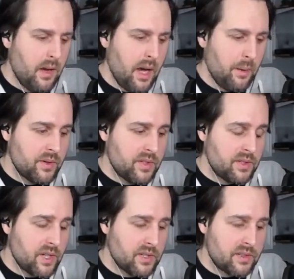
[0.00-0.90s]
I would
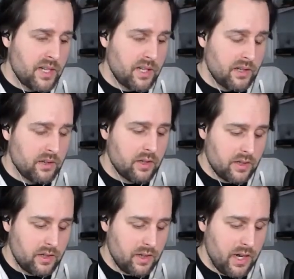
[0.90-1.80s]
suggest taking a
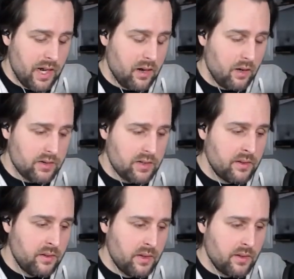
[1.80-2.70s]
look at
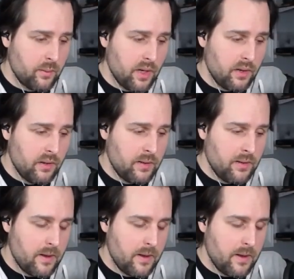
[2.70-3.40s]
Alden as well.